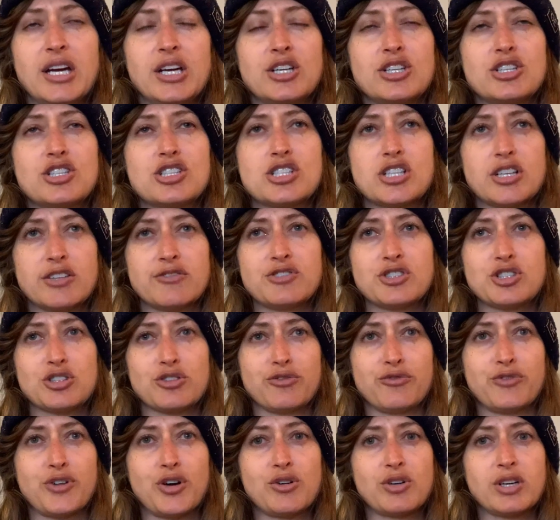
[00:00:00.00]
shift your
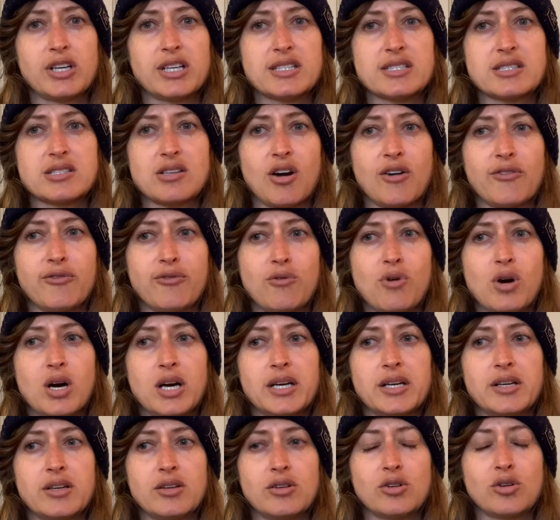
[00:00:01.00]
focus off
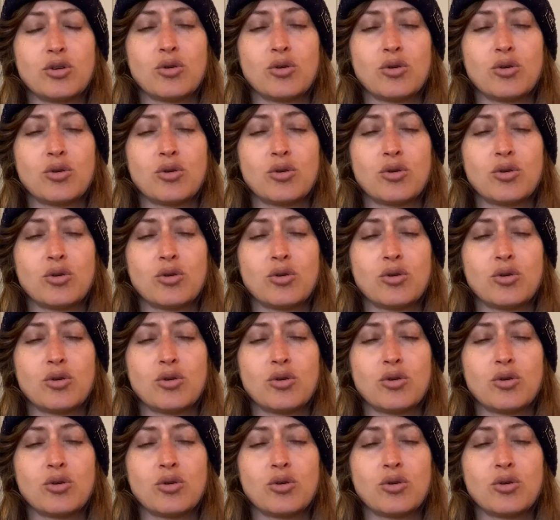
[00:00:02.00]
what